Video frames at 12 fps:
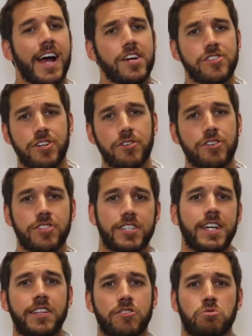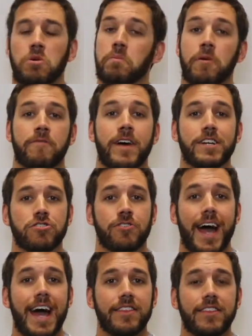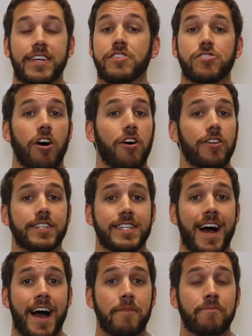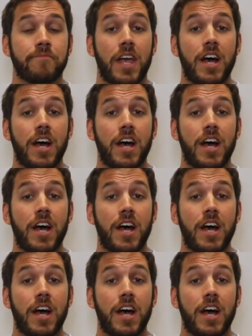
And so you're seeing this with professional athletes all the time.